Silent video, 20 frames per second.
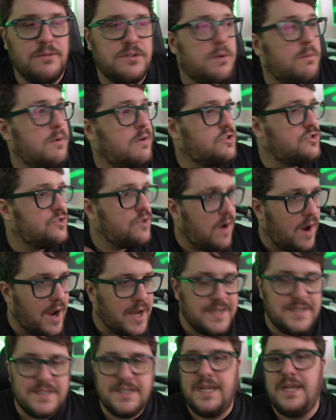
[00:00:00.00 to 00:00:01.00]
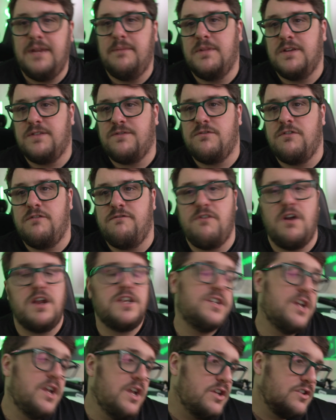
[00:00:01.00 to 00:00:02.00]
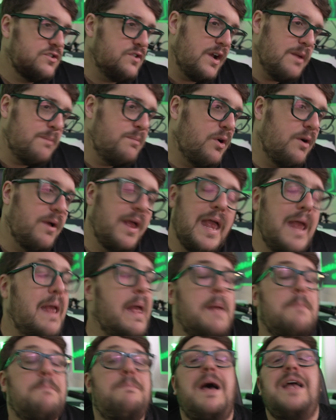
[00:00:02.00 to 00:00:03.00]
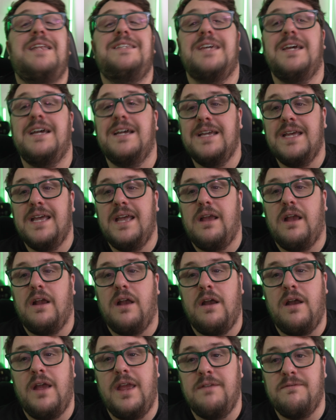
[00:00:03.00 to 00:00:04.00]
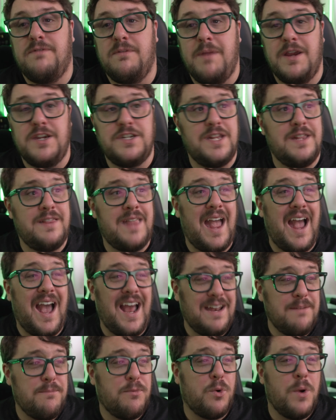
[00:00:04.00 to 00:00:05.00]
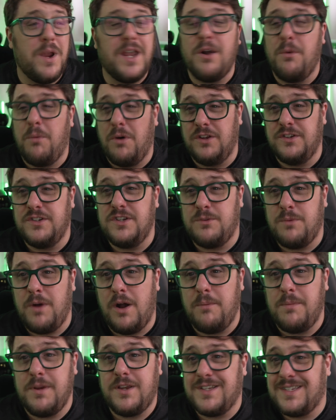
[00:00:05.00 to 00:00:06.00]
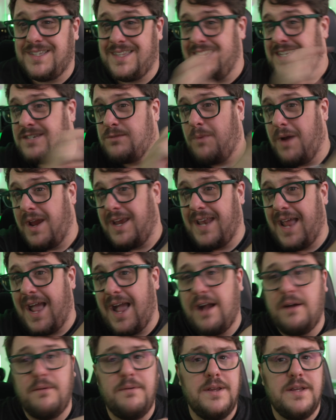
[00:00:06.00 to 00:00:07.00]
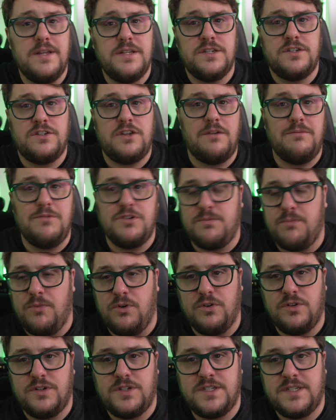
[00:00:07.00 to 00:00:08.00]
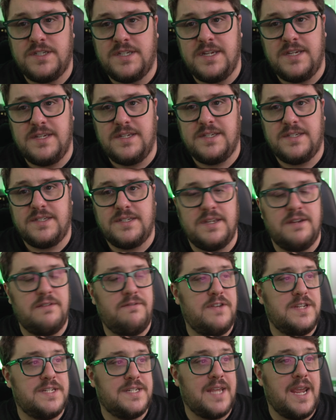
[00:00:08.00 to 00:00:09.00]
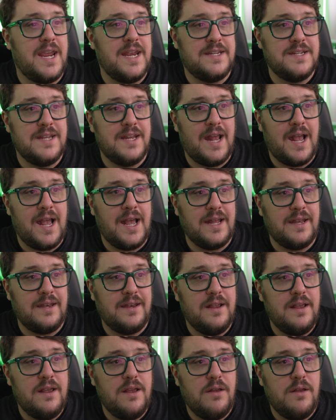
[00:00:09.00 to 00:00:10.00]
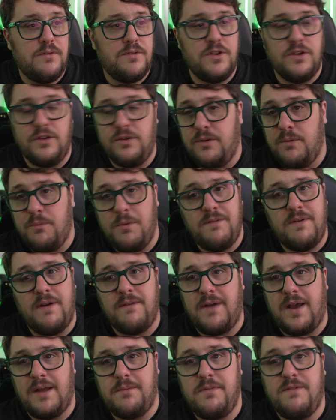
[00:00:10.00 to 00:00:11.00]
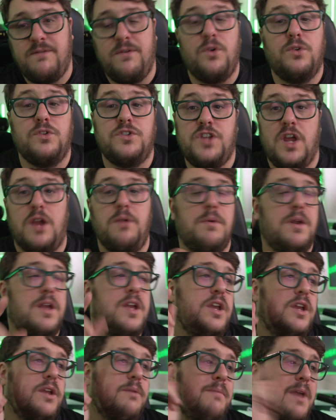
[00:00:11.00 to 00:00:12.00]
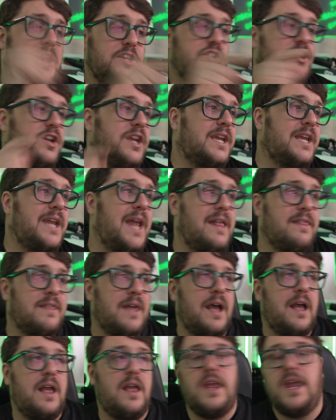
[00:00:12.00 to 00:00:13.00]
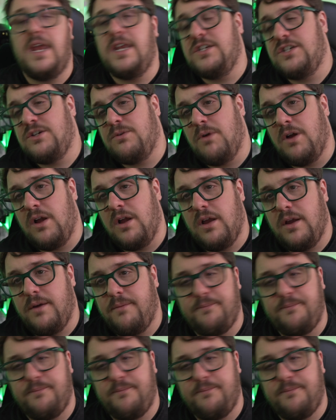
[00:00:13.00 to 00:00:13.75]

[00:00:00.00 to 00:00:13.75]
So we're trying to keep this refreshed, trying to put better uh, information in there and quicker ones as well, because this way now, so much more so sophisticated and done than we've ever had before. So make sure you connect that into it.